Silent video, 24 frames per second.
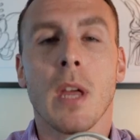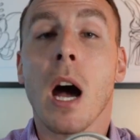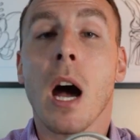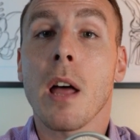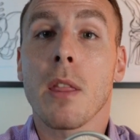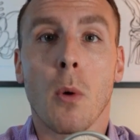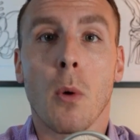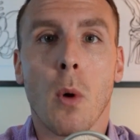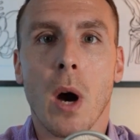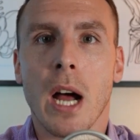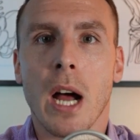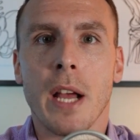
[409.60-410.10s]

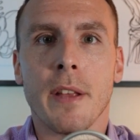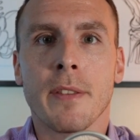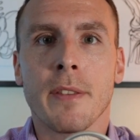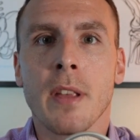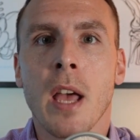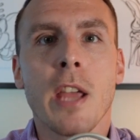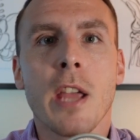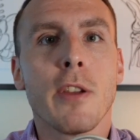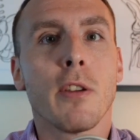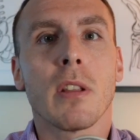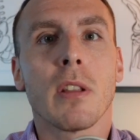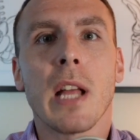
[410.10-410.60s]
Otherwise,
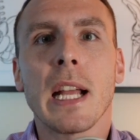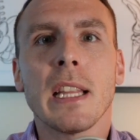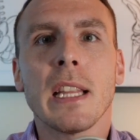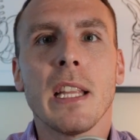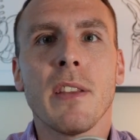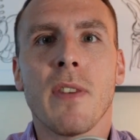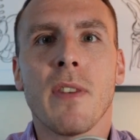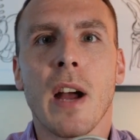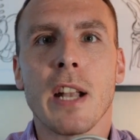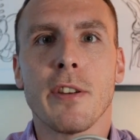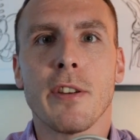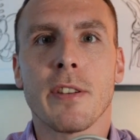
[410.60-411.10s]
you'll likely
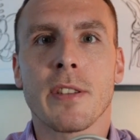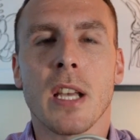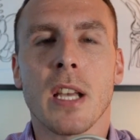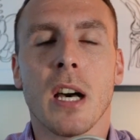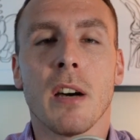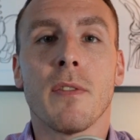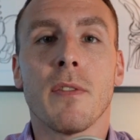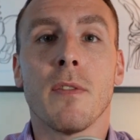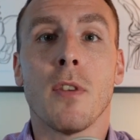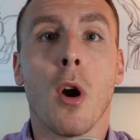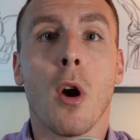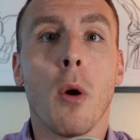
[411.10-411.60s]
find
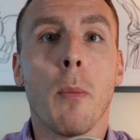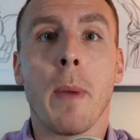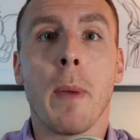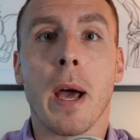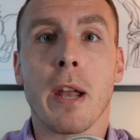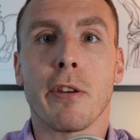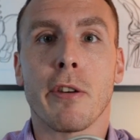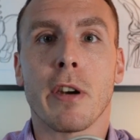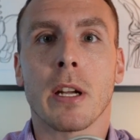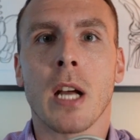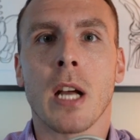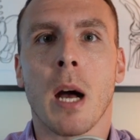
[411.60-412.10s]
yourself no
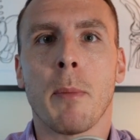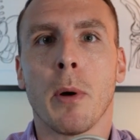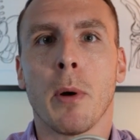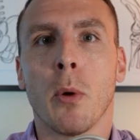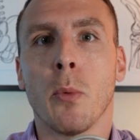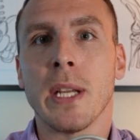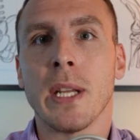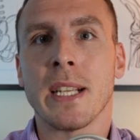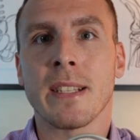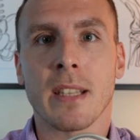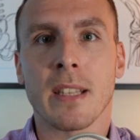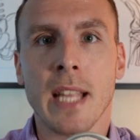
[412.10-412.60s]
better a couple
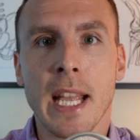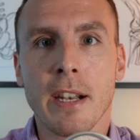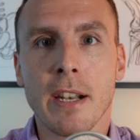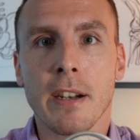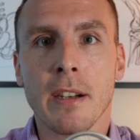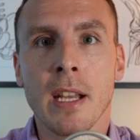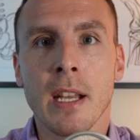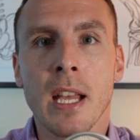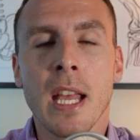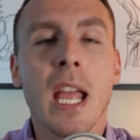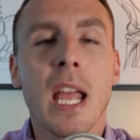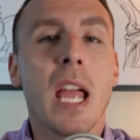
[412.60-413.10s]
weeks later